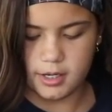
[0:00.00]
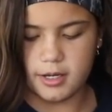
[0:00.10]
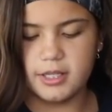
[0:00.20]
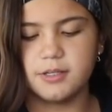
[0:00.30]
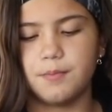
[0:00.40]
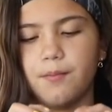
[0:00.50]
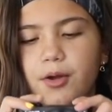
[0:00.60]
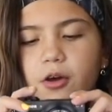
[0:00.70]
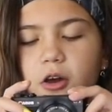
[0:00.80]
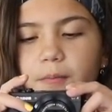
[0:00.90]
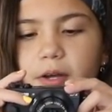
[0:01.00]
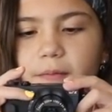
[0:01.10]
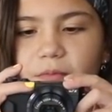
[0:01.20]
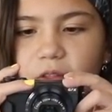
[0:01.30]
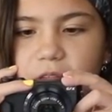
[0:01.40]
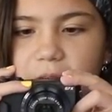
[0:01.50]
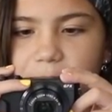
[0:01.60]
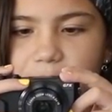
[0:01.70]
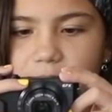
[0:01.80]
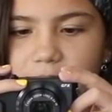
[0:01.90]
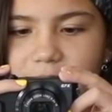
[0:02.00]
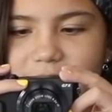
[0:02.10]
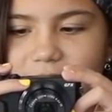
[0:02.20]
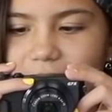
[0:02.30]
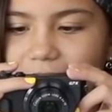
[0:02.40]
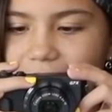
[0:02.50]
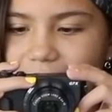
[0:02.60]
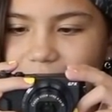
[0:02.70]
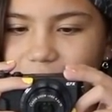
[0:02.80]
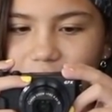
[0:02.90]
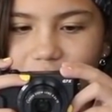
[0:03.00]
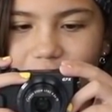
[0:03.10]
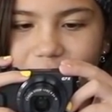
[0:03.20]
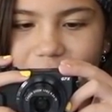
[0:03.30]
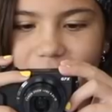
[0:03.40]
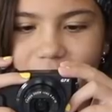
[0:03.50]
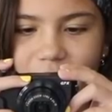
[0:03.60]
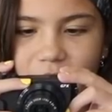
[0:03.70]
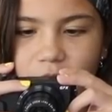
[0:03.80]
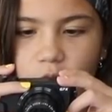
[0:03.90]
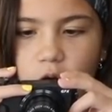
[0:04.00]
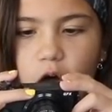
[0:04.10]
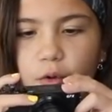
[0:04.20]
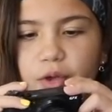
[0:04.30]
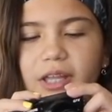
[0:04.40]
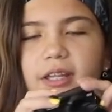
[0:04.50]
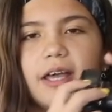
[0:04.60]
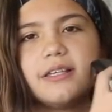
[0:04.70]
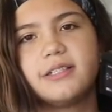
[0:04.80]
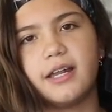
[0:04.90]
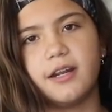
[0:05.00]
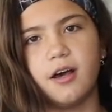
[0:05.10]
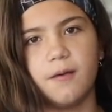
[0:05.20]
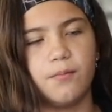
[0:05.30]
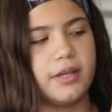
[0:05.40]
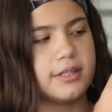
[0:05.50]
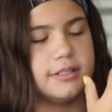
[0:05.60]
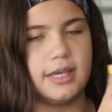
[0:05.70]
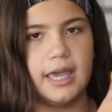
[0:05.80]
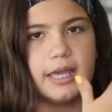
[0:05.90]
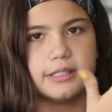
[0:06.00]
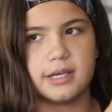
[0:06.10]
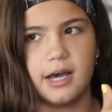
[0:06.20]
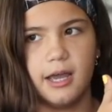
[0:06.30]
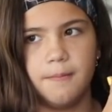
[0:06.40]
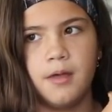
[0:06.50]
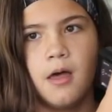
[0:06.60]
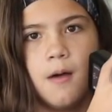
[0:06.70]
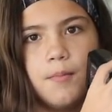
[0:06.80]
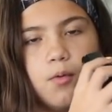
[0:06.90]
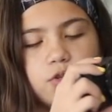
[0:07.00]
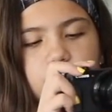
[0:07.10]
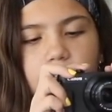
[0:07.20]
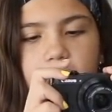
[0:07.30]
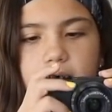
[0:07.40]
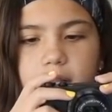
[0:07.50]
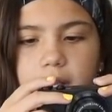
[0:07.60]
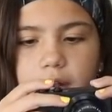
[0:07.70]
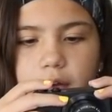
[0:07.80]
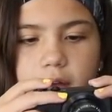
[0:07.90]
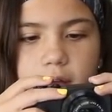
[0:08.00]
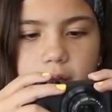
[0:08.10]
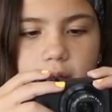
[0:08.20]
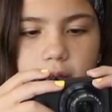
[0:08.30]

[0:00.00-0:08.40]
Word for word: And it's a memory card, but yep, it's on. Oh, we had to like set it up like the date and time, but we'll do that later.